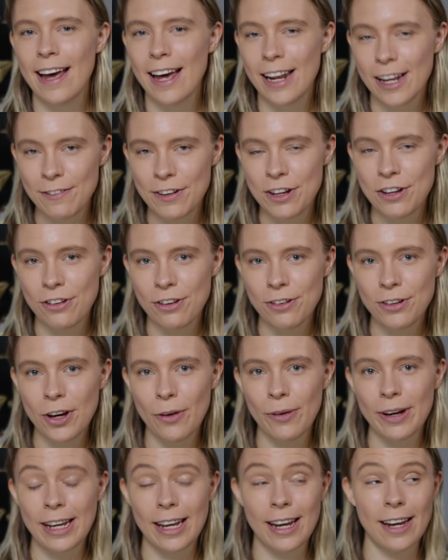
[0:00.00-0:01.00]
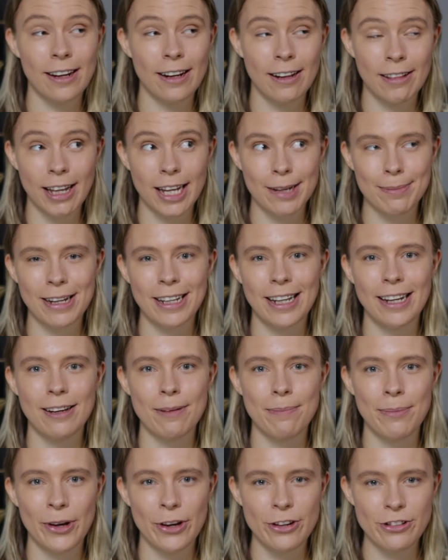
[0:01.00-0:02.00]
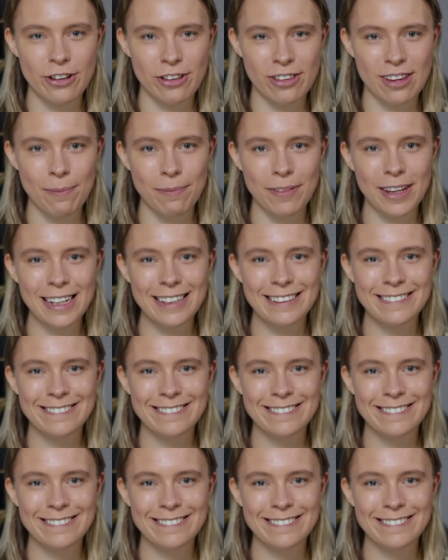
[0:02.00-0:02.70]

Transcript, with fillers: And if you do go ahead and click my link and purchase something,